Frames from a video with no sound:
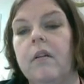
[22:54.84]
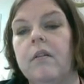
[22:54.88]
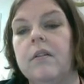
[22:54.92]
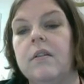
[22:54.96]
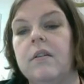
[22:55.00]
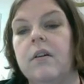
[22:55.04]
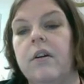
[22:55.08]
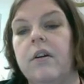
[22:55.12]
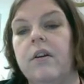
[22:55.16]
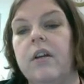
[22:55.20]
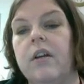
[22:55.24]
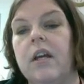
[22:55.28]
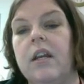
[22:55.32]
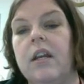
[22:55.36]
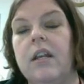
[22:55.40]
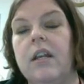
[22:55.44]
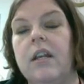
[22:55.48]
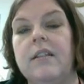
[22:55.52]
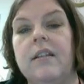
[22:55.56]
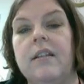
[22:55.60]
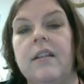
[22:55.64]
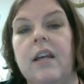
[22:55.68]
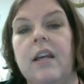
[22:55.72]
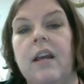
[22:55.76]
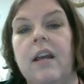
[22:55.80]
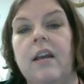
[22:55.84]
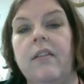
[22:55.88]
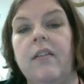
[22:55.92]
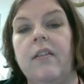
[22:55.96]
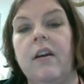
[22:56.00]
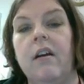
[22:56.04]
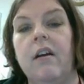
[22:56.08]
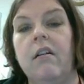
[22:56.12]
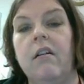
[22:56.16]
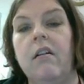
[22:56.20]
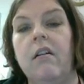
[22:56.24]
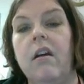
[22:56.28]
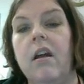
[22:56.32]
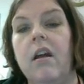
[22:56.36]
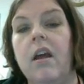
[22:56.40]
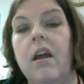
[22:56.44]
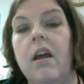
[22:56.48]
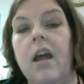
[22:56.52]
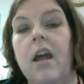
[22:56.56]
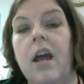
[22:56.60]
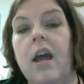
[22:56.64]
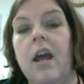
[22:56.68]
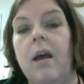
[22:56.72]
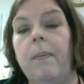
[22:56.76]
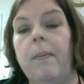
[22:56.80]
Sorry, you can't see the eight there.
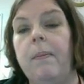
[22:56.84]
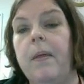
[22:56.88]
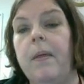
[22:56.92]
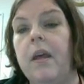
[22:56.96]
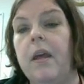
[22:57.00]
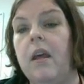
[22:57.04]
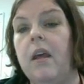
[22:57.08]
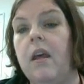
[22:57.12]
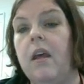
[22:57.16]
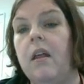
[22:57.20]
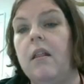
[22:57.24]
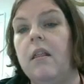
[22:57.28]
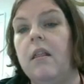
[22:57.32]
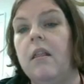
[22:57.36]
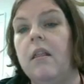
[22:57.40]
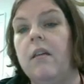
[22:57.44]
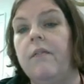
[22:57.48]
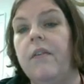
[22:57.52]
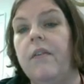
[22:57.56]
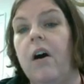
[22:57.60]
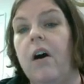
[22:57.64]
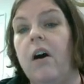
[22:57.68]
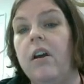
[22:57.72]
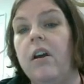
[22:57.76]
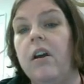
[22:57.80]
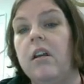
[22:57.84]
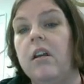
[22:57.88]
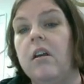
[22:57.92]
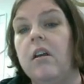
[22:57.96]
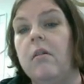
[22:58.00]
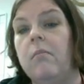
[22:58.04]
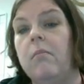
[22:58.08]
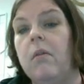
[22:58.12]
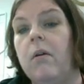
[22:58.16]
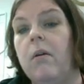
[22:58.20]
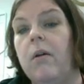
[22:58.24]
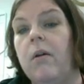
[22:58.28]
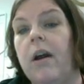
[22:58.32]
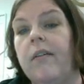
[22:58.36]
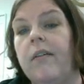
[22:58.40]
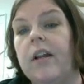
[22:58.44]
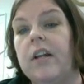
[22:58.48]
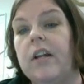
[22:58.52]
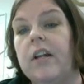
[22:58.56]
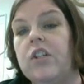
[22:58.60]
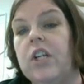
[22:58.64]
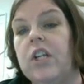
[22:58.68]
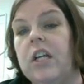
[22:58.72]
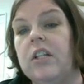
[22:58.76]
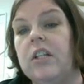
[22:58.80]
And then the volume, I've got
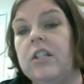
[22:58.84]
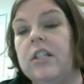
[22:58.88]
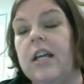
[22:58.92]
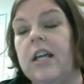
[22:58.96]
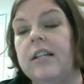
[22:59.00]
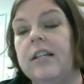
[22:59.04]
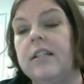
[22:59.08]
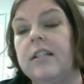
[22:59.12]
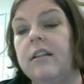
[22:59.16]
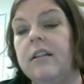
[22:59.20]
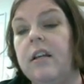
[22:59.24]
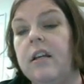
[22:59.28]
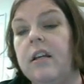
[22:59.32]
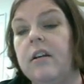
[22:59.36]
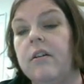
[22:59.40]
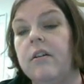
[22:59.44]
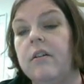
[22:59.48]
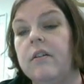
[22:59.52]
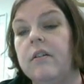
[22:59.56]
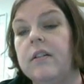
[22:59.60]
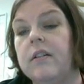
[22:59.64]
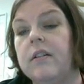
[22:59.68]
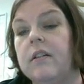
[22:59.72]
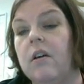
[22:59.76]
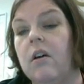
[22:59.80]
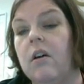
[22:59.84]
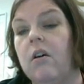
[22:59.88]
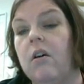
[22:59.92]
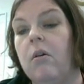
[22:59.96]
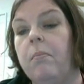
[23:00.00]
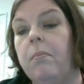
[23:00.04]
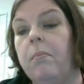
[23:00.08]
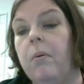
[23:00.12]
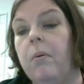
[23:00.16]
to change that to liters, so